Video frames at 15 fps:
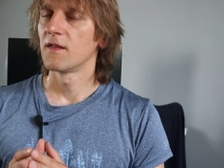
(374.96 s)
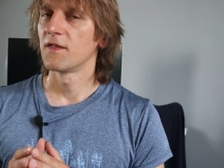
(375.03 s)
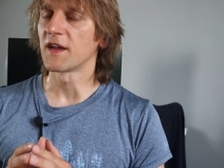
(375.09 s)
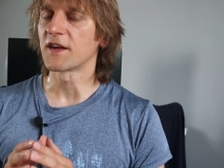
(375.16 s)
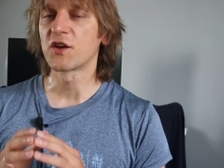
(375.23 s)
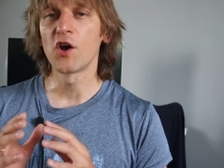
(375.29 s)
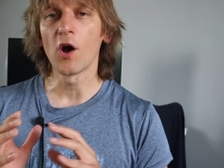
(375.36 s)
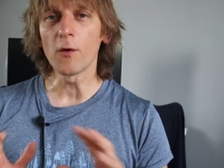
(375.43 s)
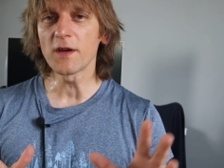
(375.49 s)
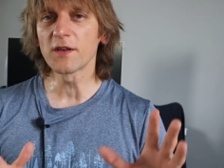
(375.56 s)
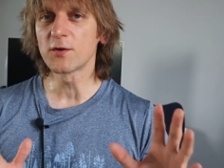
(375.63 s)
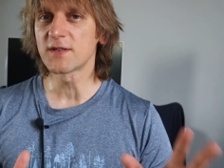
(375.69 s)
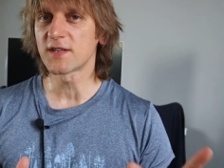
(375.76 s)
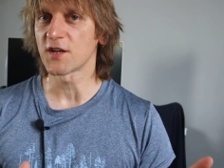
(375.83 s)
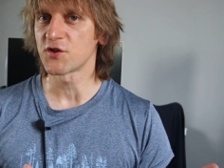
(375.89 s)
that
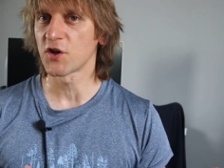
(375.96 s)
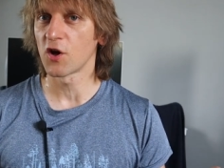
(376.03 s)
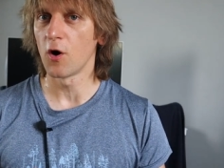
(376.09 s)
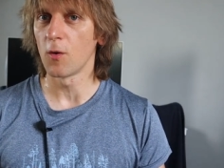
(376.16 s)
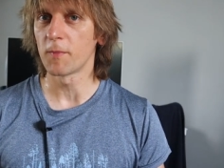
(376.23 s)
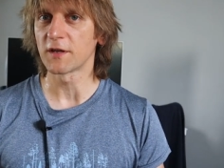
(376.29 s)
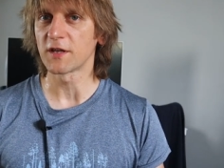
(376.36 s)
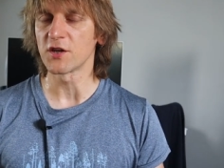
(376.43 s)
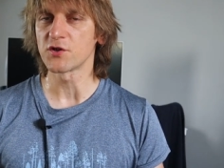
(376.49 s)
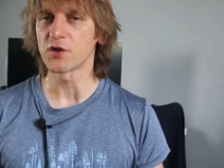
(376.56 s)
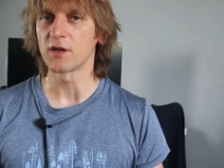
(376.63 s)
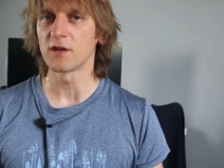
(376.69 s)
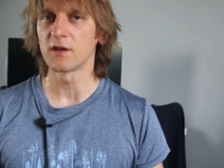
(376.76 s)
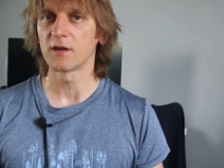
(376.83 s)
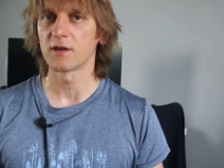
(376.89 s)
going to such a
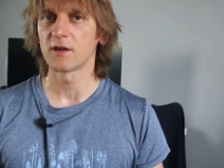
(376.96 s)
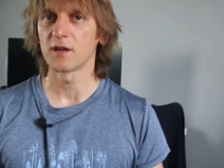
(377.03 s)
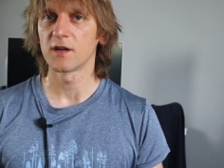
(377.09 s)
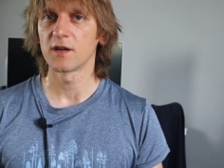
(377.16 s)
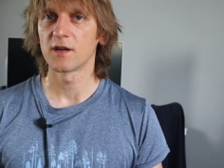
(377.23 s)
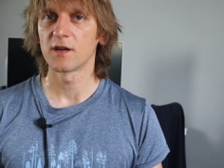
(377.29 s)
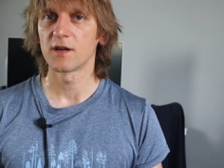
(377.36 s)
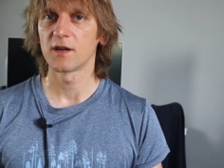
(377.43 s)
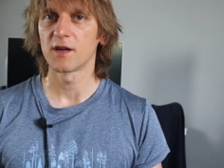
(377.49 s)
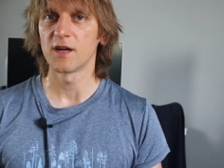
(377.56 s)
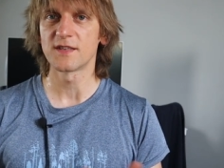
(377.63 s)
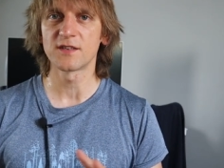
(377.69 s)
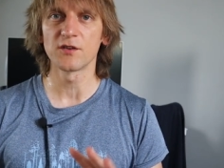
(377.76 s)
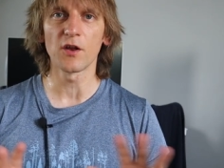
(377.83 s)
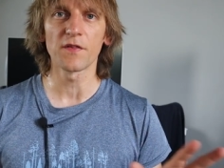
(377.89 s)
competition,
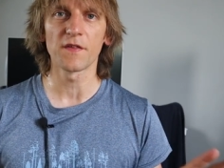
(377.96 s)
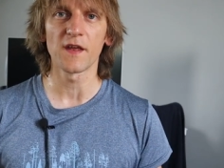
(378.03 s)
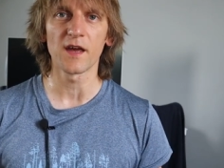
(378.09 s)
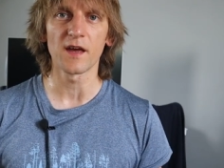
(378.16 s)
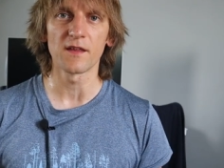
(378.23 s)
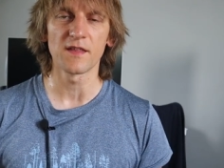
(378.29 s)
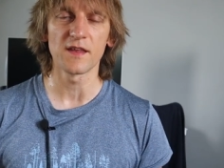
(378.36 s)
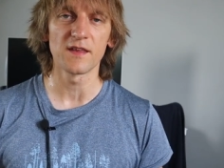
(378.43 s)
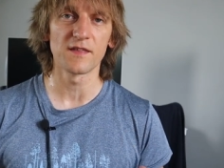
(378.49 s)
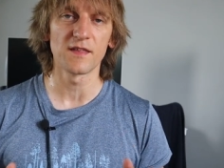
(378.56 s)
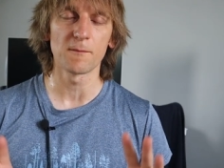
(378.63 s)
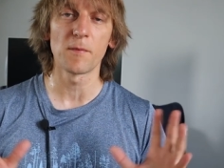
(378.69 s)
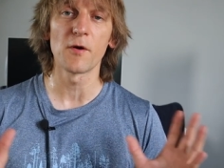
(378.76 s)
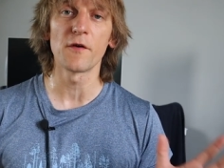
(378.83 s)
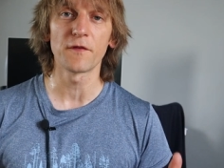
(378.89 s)
it's not there the,
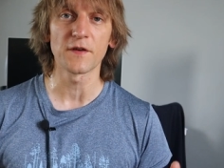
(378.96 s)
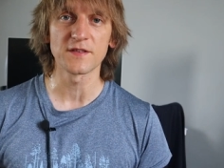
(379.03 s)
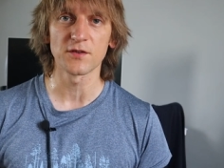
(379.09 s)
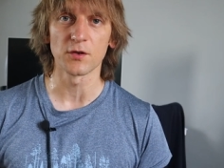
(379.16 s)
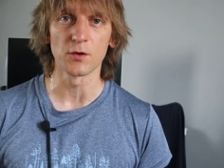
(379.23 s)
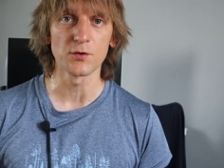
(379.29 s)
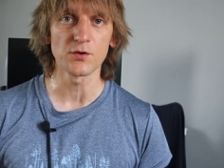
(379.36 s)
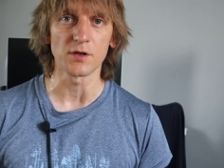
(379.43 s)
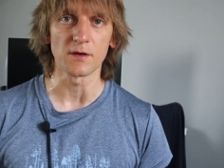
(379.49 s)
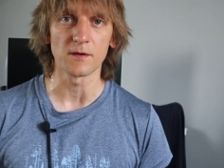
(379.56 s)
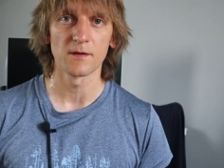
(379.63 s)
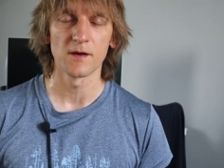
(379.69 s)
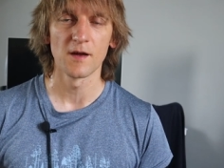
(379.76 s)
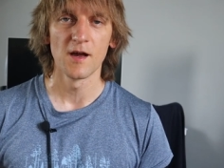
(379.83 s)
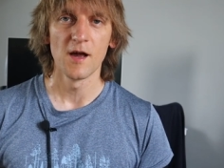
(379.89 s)
the perfect solution
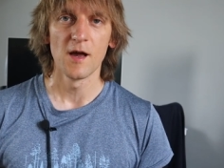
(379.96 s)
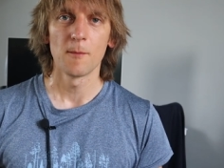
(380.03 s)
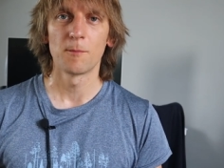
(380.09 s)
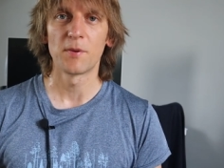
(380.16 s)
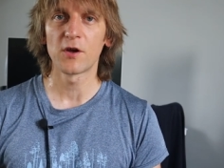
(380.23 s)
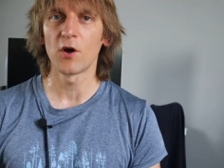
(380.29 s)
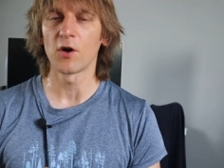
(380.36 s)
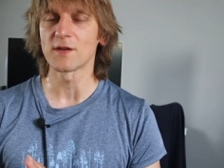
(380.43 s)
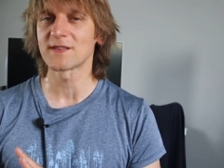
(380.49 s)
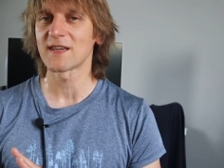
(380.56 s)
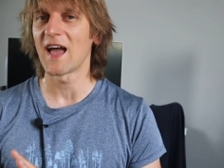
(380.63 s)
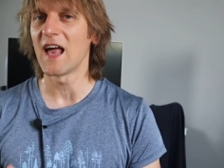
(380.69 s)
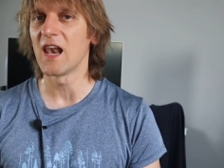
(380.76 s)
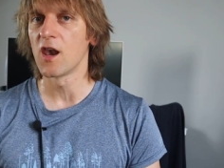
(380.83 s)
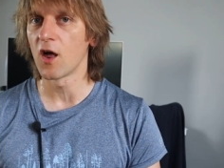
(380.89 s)
because
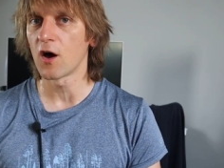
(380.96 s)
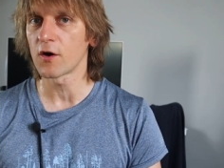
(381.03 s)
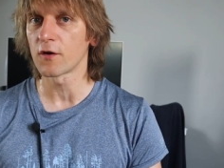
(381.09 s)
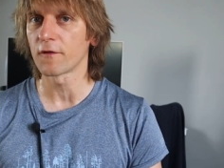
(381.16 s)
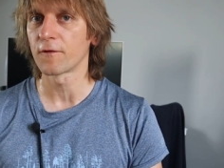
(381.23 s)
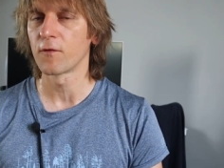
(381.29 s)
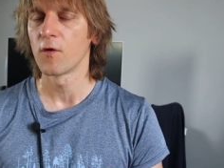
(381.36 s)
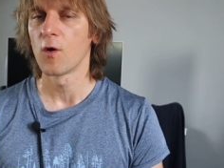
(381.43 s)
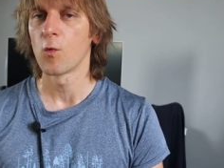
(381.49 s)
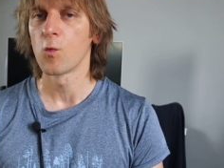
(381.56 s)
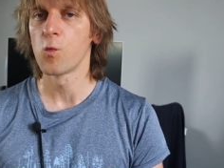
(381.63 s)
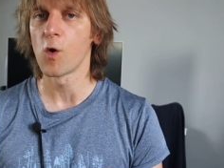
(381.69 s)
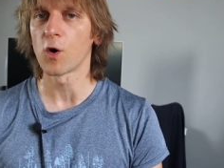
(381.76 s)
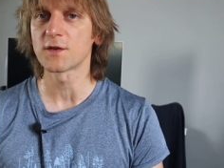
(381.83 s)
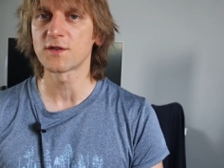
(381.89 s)
a lot of
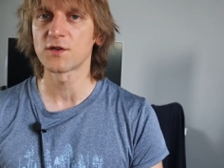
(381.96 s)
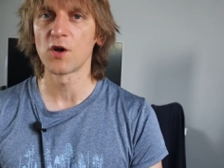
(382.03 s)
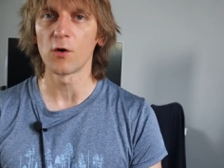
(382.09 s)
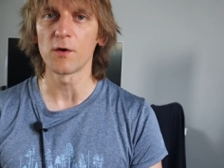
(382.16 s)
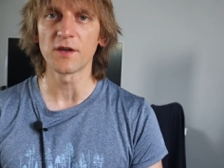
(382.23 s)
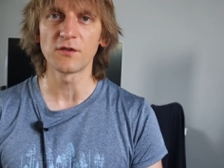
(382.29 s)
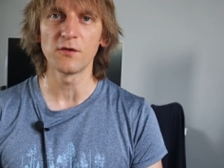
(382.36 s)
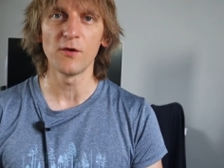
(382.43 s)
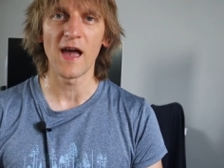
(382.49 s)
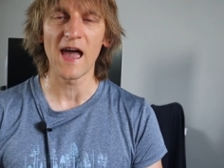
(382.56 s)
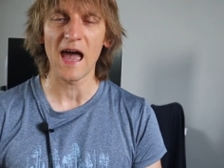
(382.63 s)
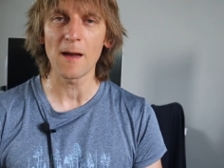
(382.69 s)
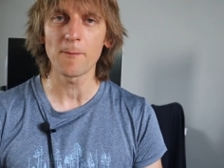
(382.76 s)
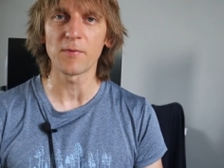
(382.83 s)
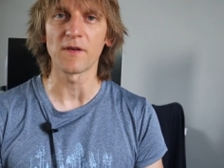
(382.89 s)
what's going to
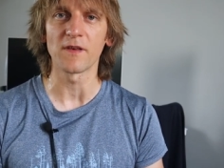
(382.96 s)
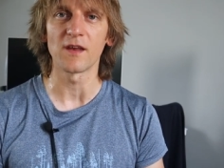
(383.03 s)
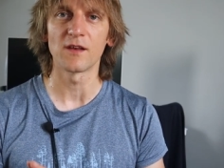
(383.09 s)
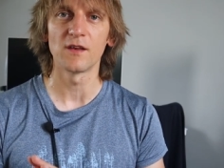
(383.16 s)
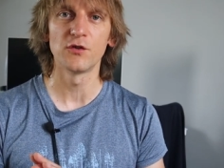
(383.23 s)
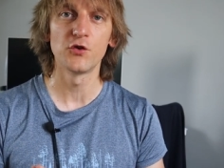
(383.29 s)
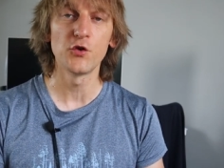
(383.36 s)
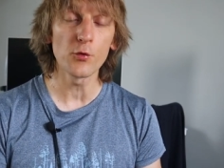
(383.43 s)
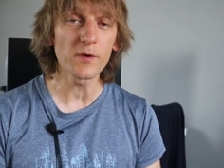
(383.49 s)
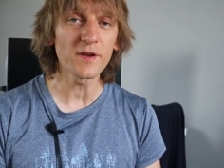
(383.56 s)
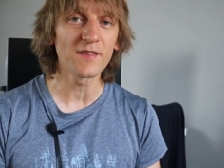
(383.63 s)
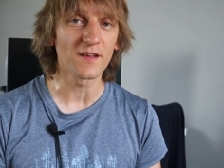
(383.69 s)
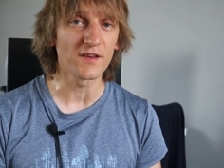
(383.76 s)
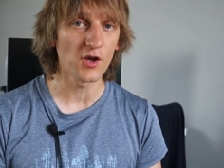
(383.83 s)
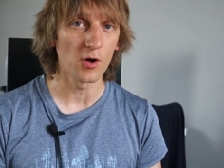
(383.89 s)
happen
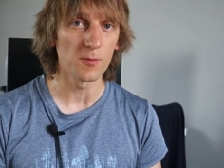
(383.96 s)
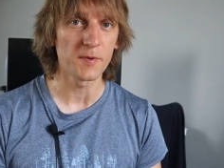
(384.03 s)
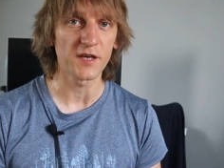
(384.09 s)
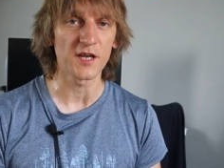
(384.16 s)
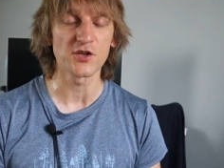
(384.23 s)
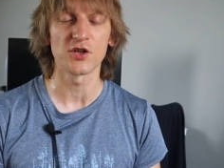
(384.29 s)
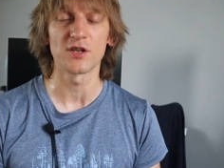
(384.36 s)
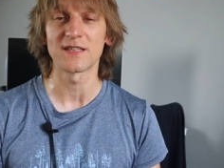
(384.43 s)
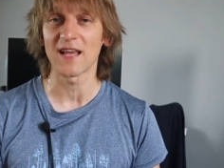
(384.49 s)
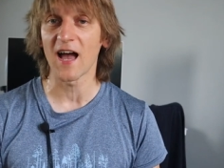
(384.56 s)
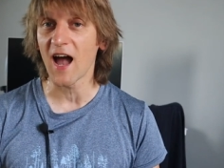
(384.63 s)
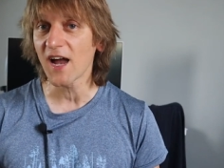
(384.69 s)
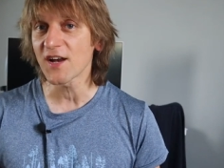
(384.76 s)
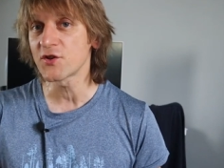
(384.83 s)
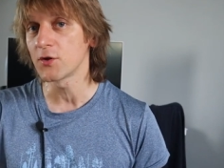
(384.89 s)
during that competition is
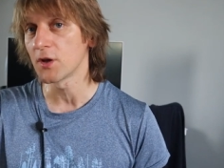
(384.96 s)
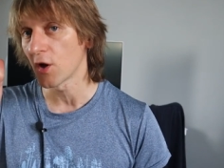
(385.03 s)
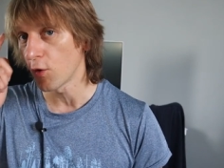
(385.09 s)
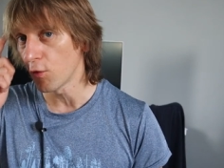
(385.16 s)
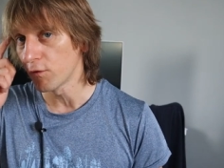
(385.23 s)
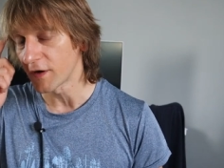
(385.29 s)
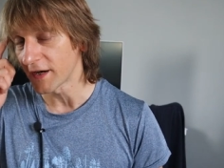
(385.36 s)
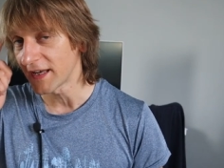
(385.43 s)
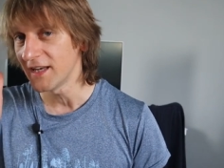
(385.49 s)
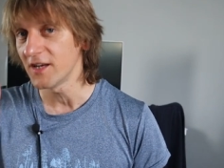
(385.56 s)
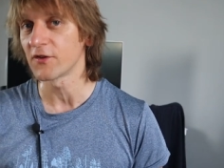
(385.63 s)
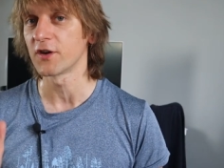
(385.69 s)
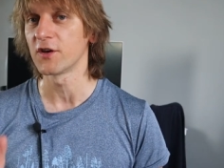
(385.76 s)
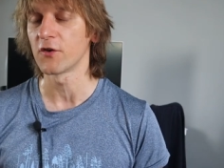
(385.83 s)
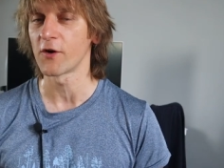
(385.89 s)
actually over
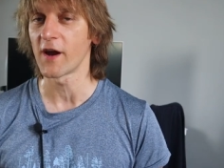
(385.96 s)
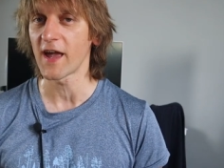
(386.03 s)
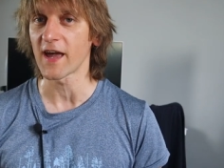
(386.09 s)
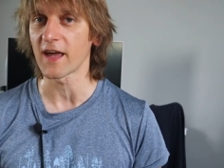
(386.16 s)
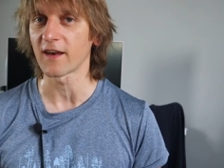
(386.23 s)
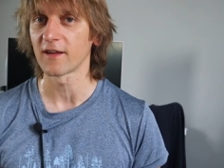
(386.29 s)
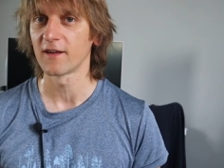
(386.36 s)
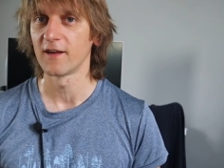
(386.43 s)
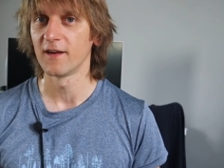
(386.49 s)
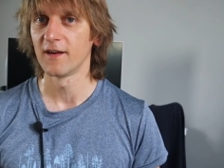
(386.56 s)
here in your head.